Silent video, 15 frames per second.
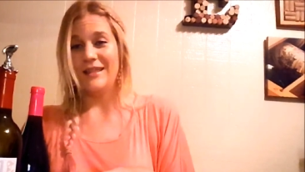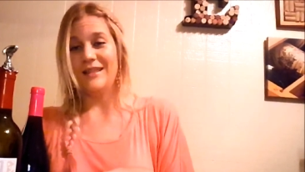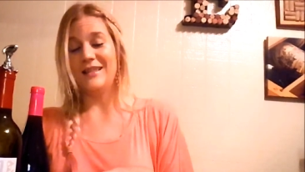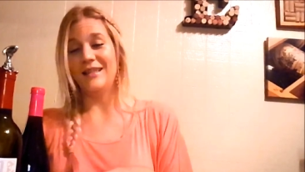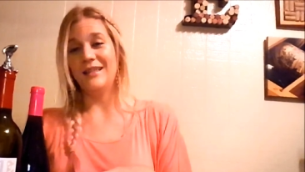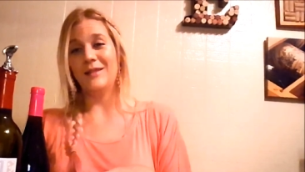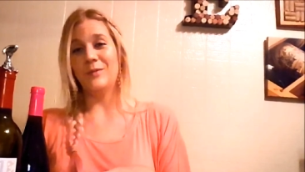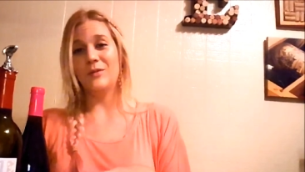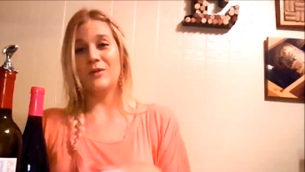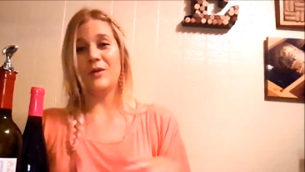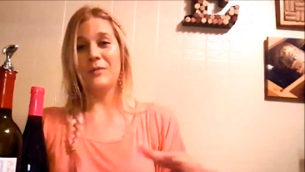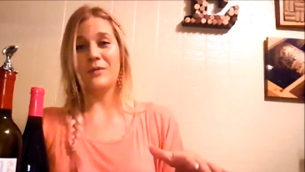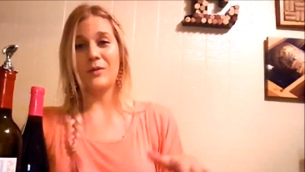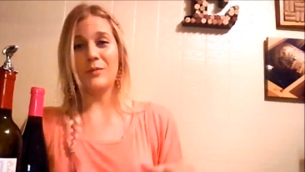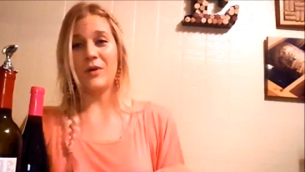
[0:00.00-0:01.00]
It's a
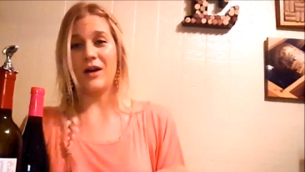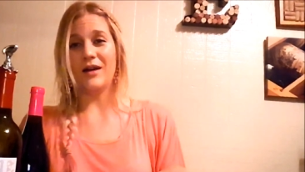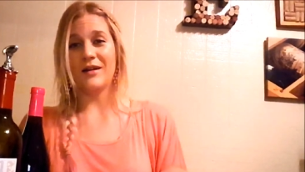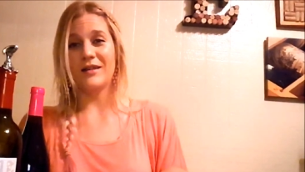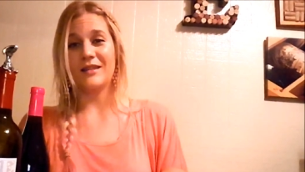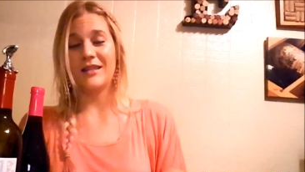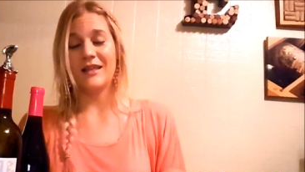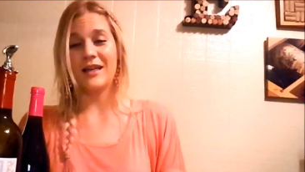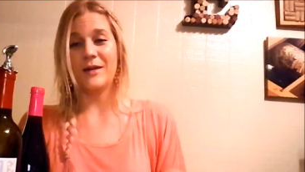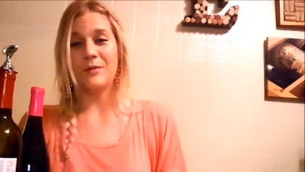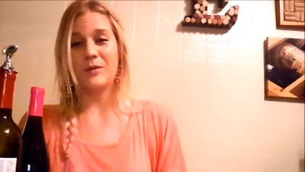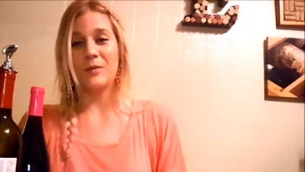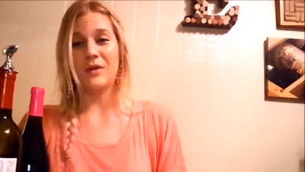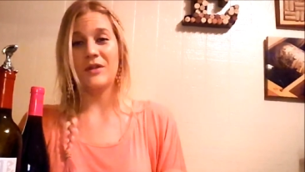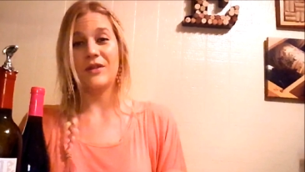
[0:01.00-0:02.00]
subscription box that
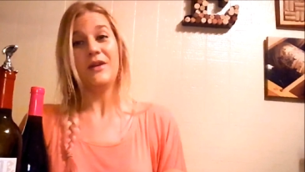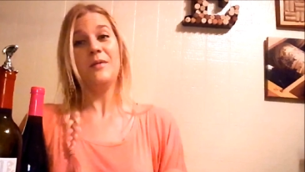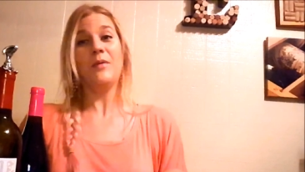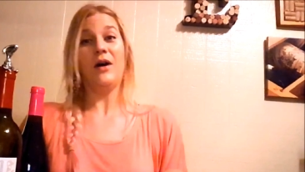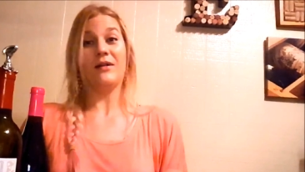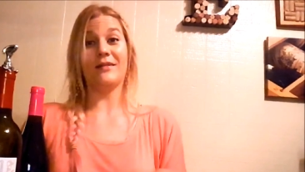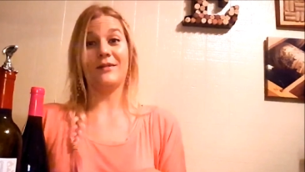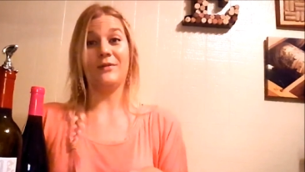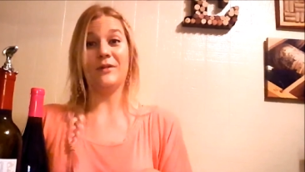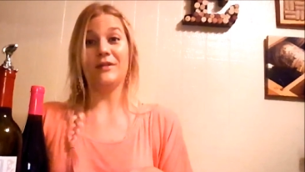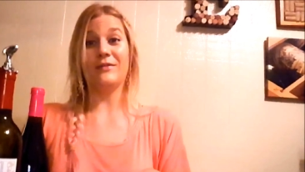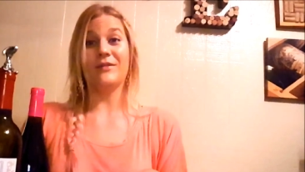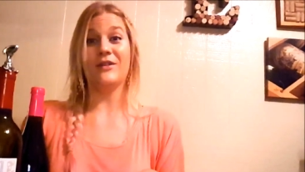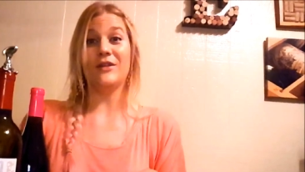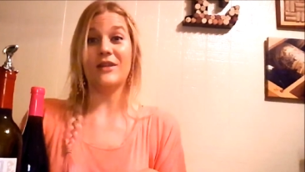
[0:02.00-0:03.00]
comes with a box full
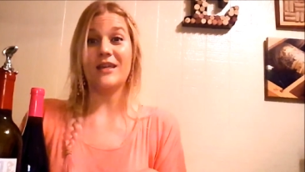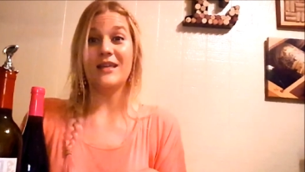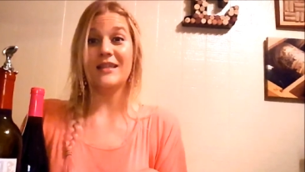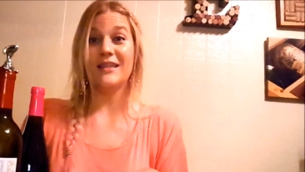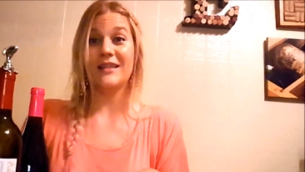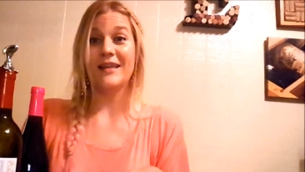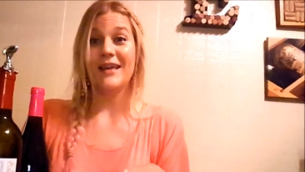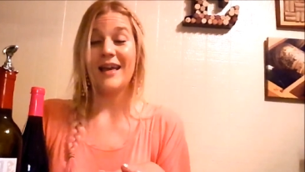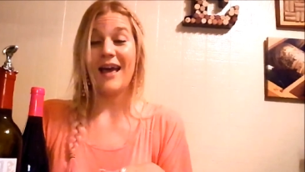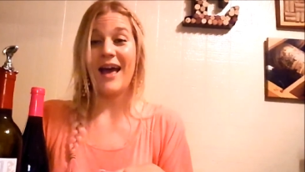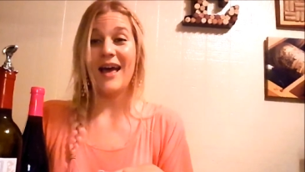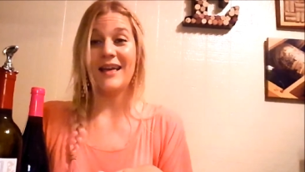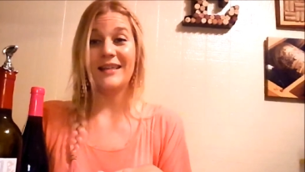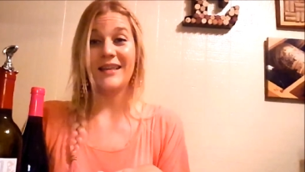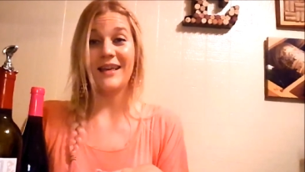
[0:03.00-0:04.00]
of goodies
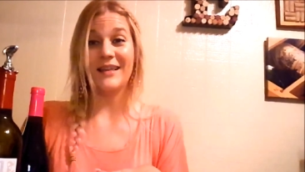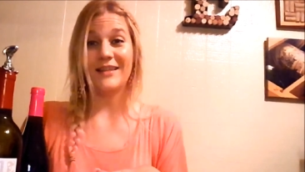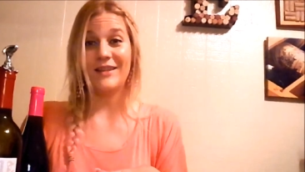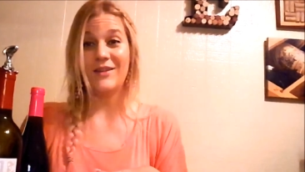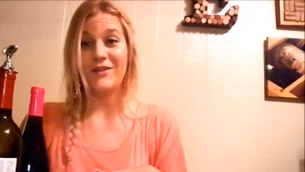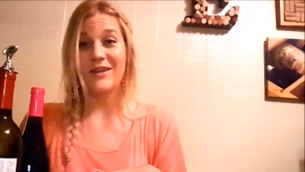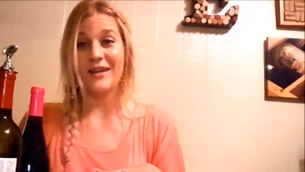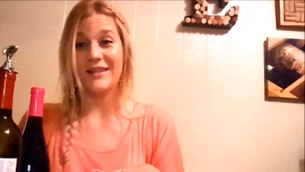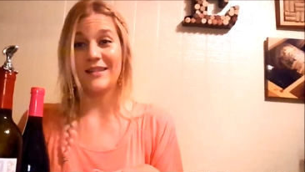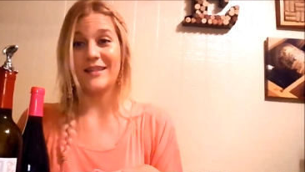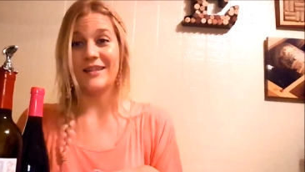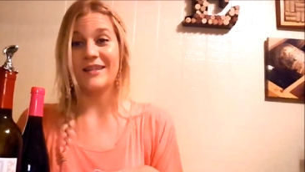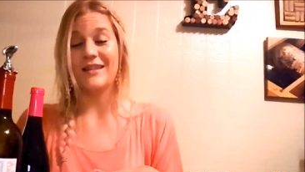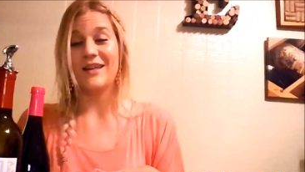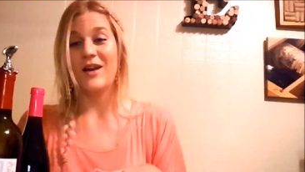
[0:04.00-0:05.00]
and yes, you
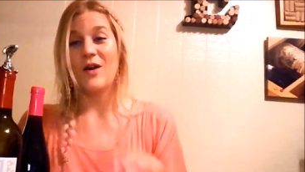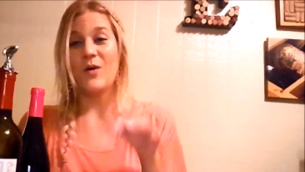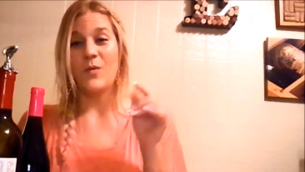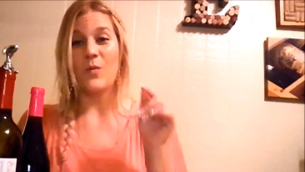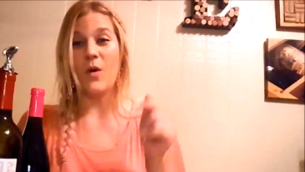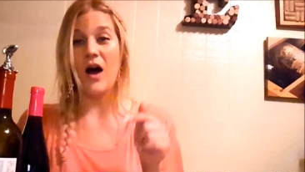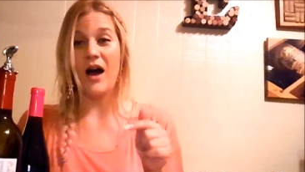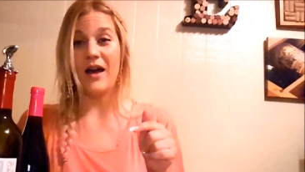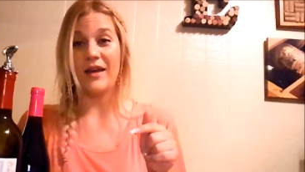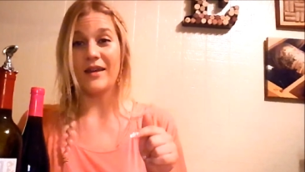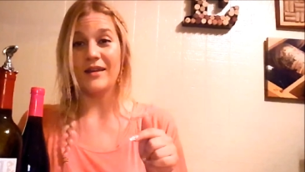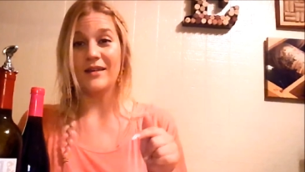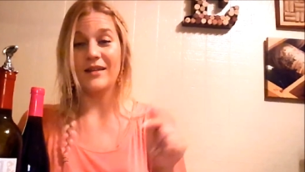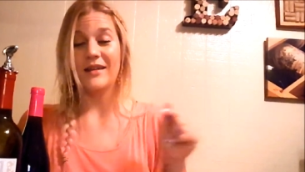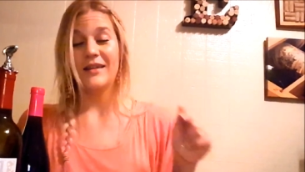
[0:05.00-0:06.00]
guessed it, wine.